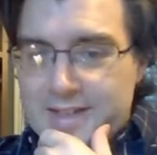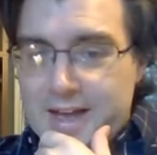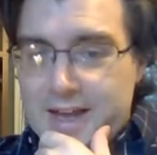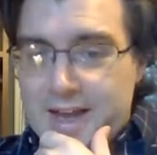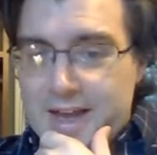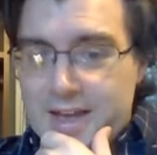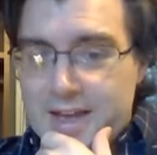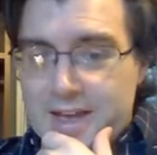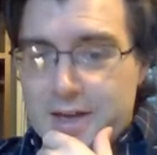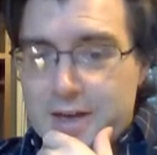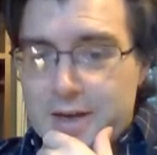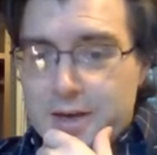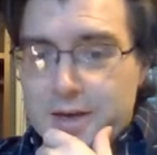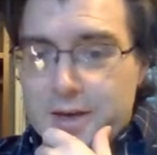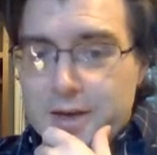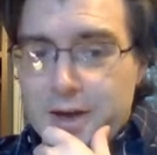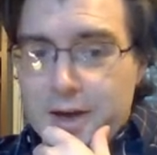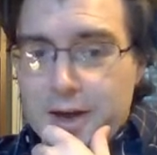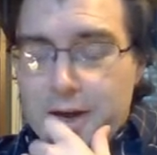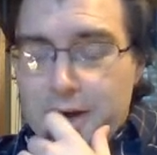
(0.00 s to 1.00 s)
a
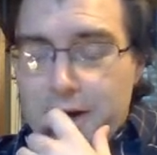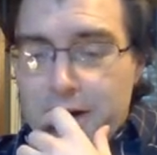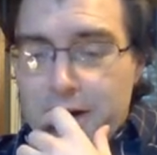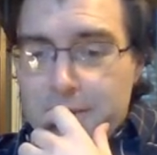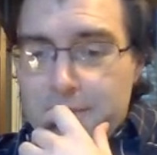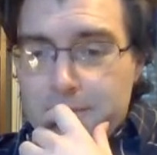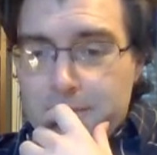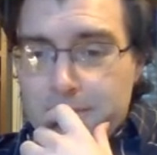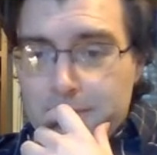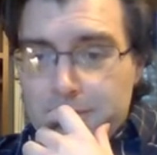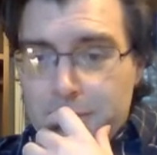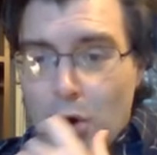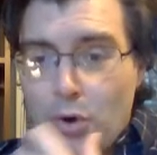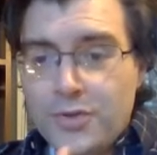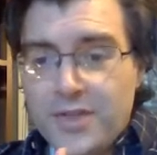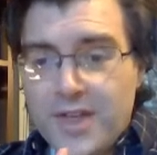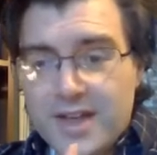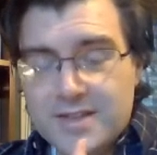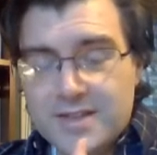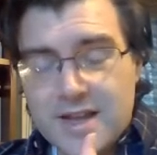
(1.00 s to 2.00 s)
um,
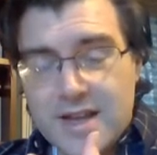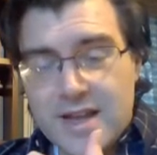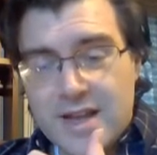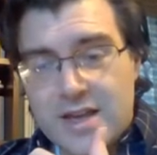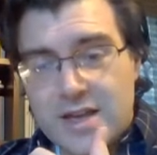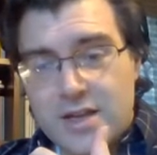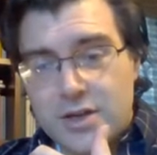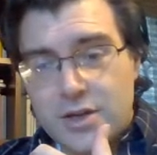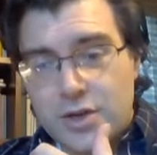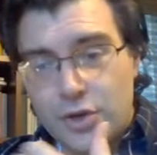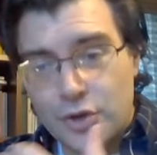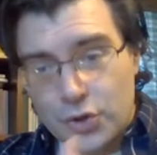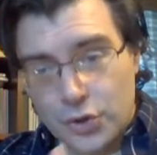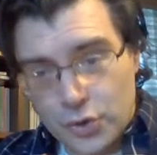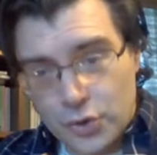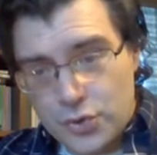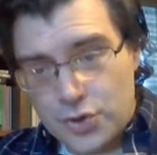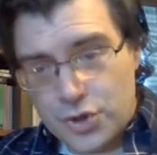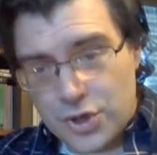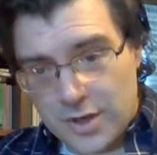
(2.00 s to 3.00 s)
both as a
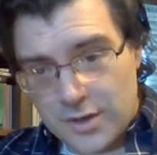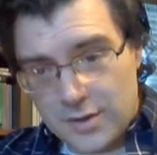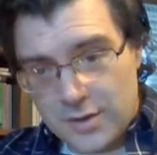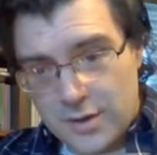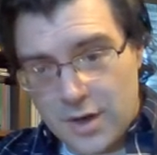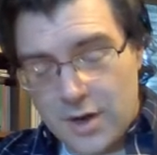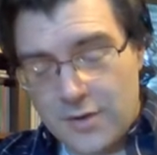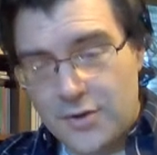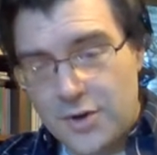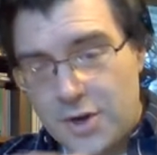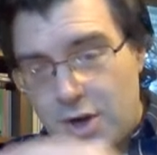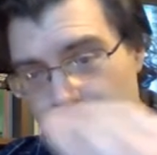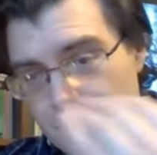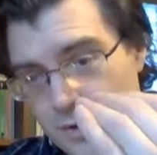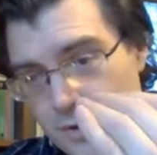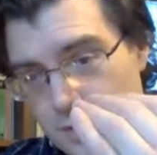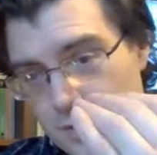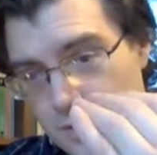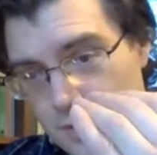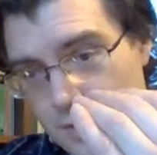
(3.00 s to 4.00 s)
conclusion of
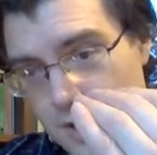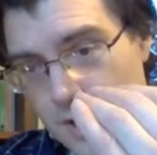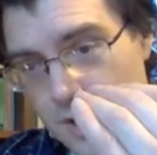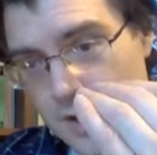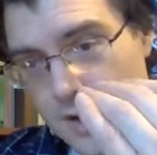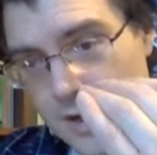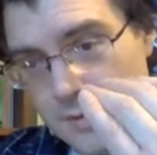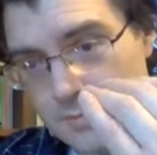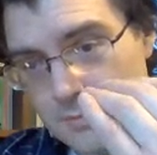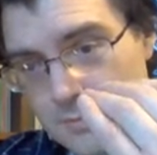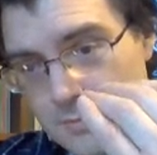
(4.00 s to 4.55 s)
another uh,